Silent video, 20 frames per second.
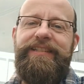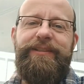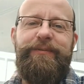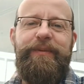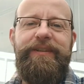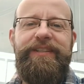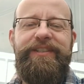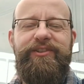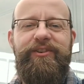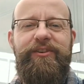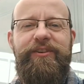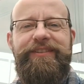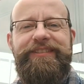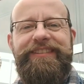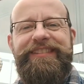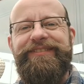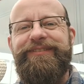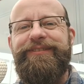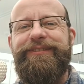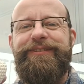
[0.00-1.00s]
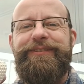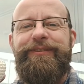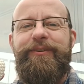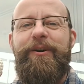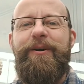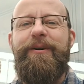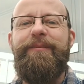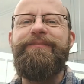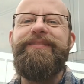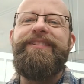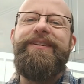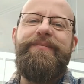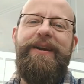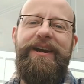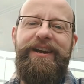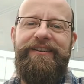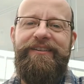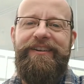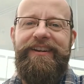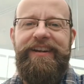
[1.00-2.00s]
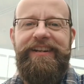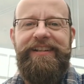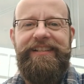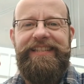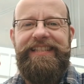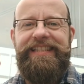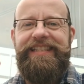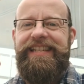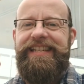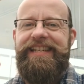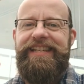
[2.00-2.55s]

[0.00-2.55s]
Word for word: Swiss John from Tiberias,